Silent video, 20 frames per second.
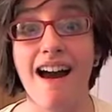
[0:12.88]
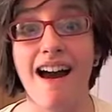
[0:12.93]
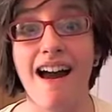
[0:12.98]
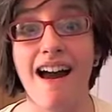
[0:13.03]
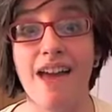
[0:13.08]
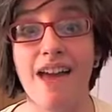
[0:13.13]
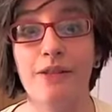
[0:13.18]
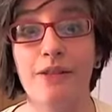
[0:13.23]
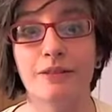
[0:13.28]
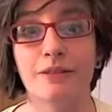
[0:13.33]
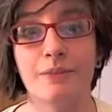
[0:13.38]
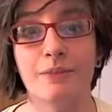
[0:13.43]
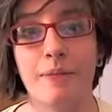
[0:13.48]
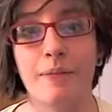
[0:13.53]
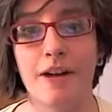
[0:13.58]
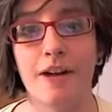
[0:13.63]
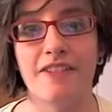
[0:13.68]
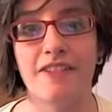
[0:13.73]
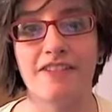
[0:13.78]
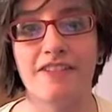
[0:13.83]
it was my
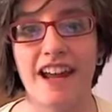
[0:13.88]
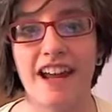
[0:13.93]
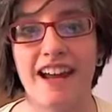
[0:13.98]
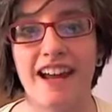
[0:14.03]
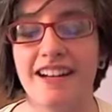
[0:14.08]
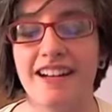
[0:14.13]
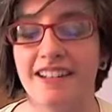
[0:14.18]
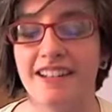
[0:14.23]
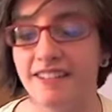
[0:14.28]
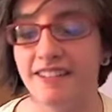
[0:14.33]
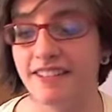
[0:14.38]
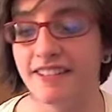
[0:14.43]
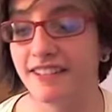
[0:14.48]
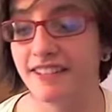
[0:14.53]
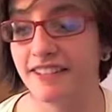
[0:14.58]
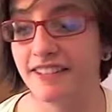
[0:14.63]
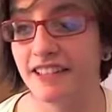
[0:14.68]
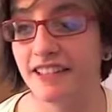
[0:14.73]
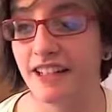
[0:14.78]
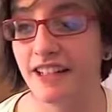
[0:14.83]
birthday.
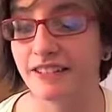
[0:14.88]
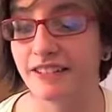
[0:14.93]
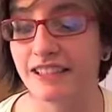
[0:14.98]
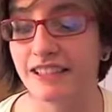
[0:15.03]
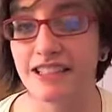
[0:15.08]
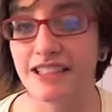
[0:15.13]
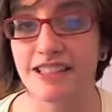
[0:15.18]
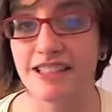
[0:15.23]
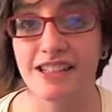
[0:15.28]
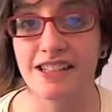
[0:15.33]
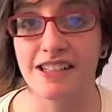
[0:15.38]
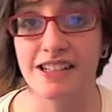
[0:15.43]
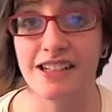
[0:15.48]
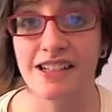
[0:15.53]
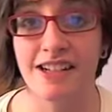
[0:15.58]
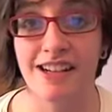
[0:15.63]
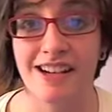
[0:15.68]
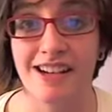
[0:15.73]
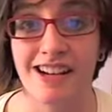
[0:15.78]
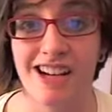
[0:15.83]
That was good.
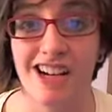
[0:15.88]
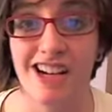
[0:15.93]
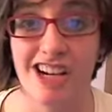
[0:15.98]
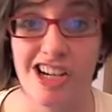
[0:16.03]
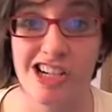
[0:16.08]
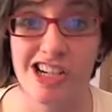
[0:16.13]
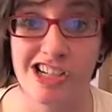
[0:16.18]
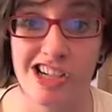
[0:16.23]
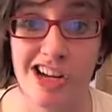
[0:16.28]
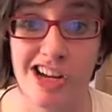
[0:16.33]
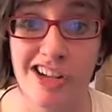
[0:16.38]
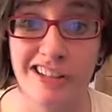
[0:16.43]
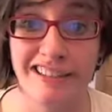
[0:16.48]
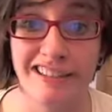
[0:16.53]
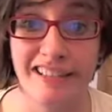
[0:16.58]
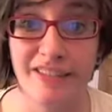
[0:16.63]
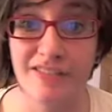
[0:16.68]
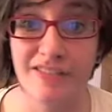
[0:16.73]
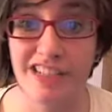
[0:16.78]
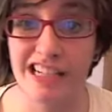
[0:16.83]
Turned
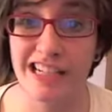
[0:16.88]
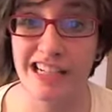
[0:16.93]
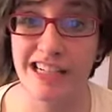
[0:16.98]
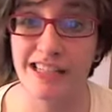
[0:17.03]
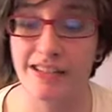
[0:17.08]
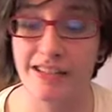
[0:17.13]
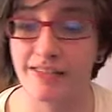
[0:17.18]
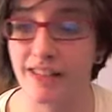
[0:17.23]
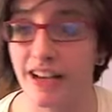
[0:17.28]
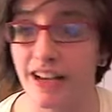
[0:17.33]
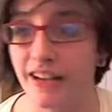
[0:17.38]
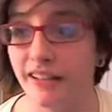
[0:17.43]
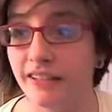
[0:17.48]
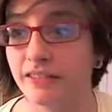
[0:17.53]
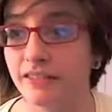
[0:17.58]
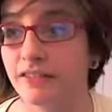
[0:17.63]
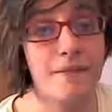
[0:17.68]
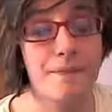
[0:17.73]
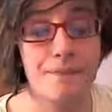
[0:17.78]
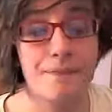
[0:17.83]
17 and that.
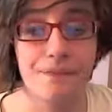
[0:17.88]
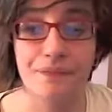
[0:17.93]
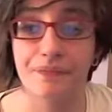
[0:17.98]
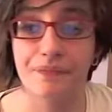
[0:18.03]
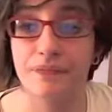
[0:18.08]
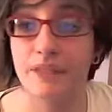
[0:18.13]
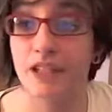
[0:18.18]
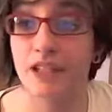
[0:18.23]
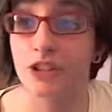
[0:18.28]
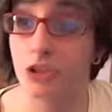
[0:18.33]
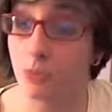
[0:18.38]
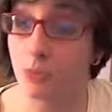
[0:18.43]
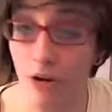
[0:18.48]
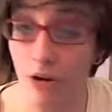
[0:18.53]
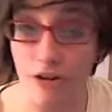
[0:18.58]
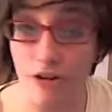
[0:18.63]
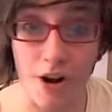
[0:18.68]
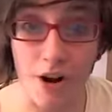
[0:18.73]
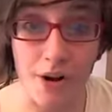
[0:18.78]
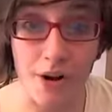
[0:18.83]

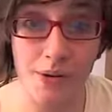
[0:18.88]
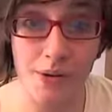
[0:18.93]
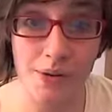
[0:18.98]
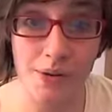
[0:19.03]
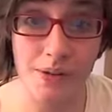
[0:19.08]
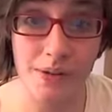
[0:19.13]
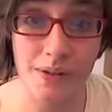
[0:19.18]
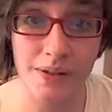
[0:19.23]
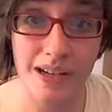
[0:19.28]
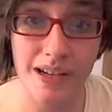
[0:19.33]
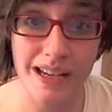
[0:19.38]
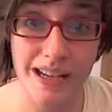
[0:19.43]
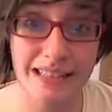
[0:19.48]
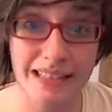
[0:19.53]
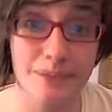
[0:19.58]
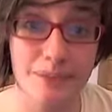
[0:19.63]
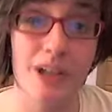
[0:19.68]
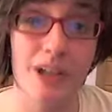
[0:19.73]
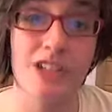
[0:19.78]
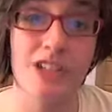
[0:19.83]
Tomorrow is
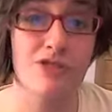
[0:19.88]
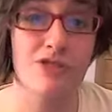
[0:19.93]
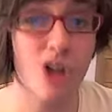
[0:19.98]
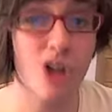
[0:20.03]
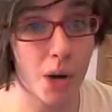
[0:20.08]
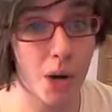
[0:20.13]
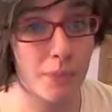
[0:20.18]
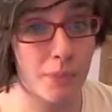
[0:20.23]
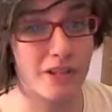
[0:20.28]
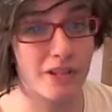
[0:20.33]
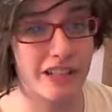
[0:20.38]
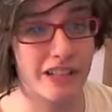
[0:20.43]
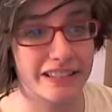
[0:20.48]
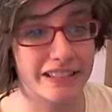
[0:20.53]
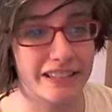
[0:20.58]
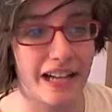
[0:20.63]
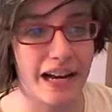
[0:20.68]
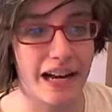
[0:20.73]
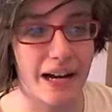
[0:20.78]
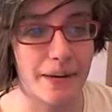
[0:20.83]
my drama
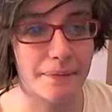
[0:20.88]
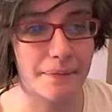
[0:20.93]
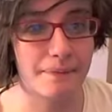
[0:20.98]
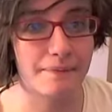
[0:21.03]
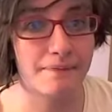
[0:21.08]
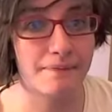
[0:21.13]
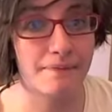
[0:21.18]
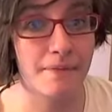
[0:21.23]
exam,